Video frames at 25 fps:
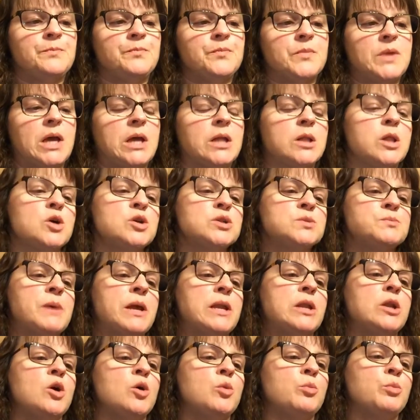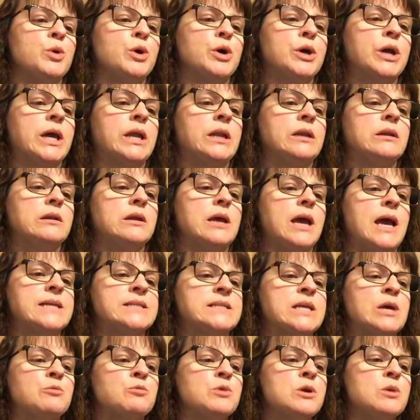I close my notebook, and
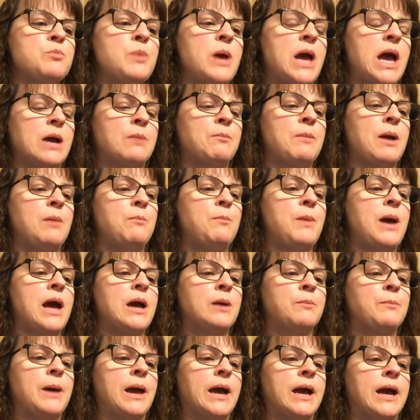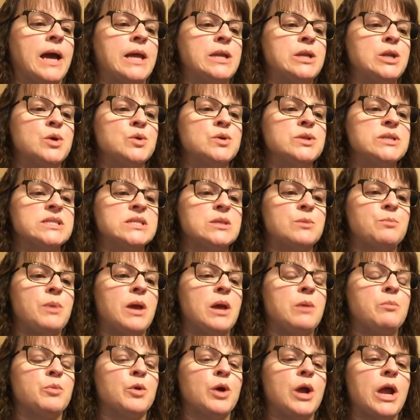as I repack my backpack, I notice the
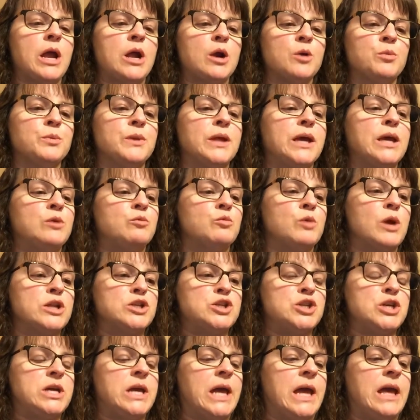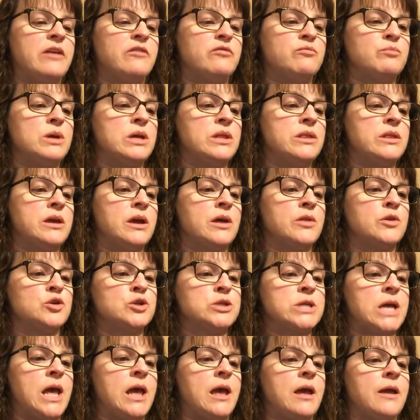paper airplane Reggie gave me the other
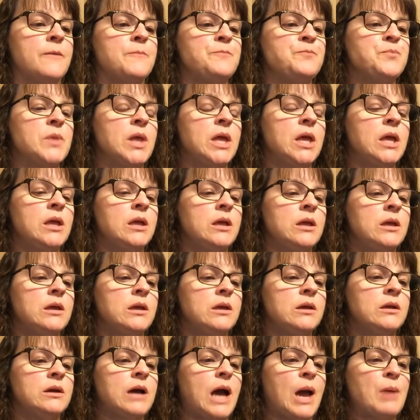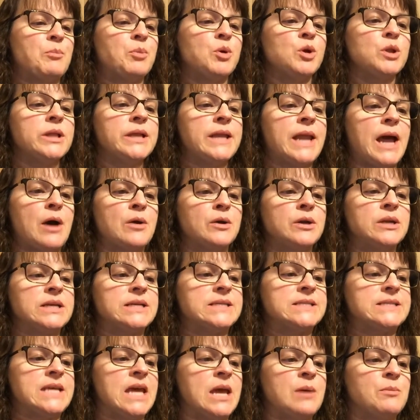day. I pull it out and
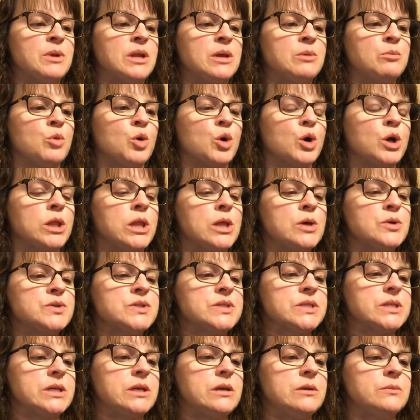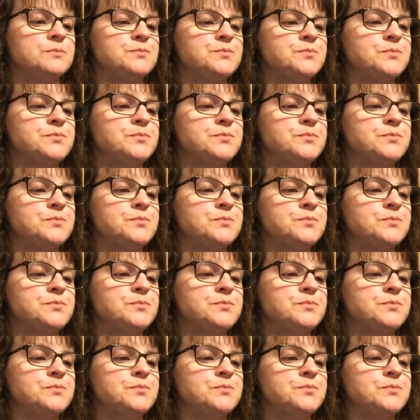examine it more closely.